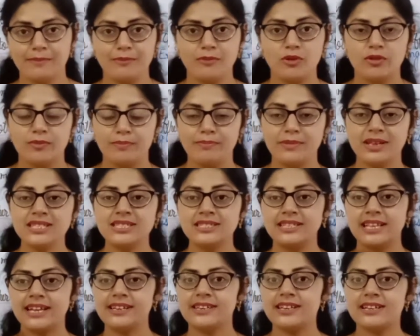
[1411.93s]
Means
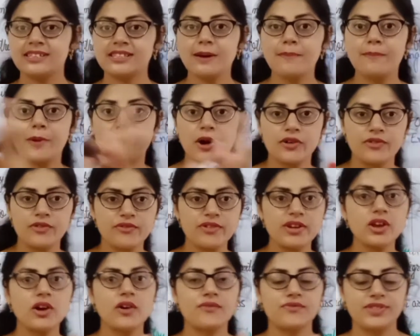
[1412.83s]
they did the
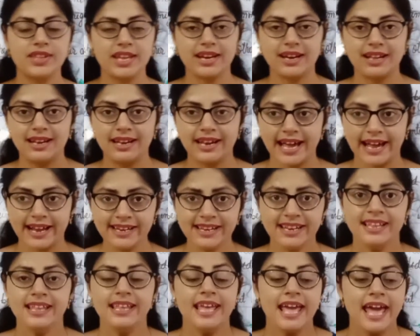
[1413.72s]
boundary of their land,
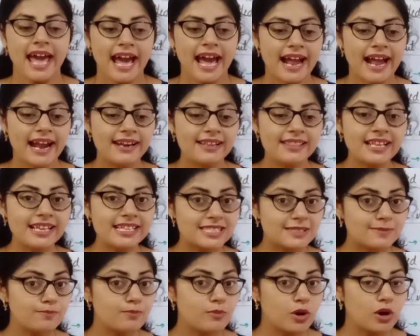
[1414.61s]
and the
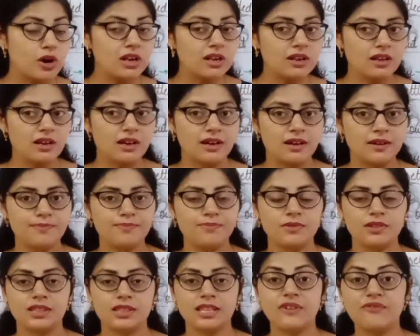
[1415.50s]
small,
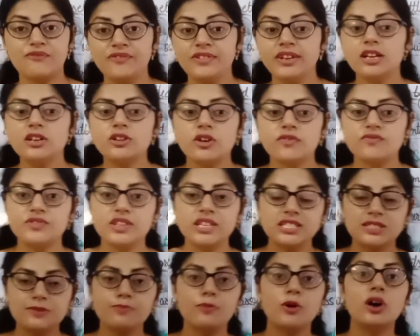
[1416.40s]
the field of the
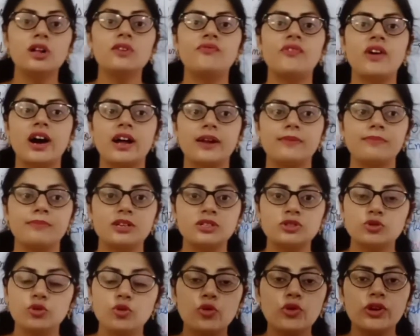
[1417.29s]
small
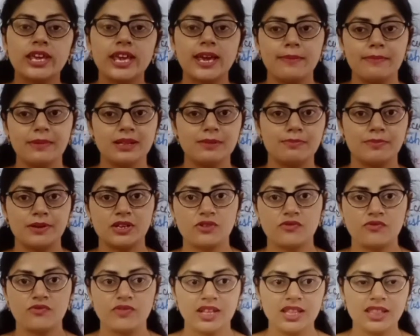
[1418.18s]
farmers who came in
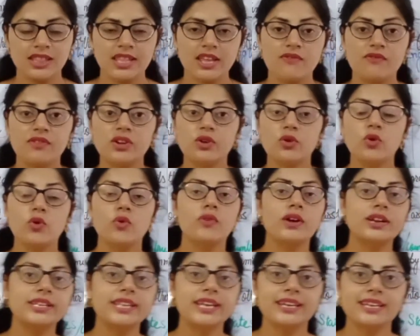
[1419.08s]
between, they were
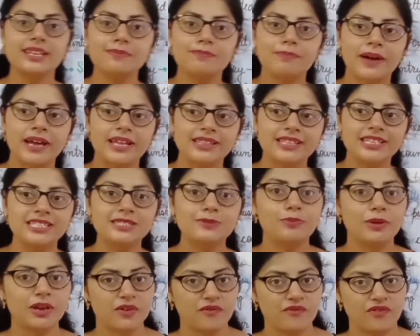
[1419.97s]
overtaken by these
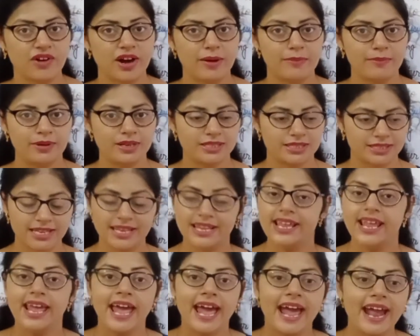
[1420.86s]
big farmers,
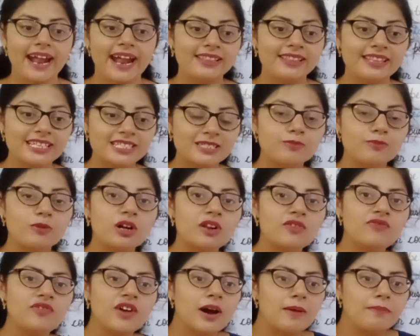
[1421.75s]
and the small
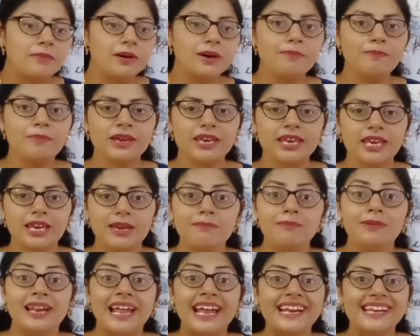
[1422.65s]
farmer
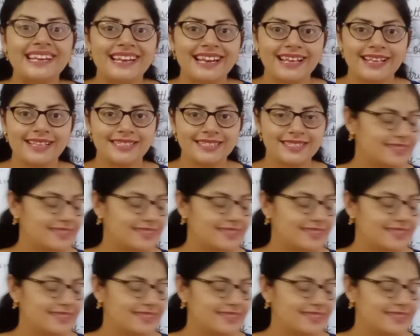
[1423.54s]
became landless.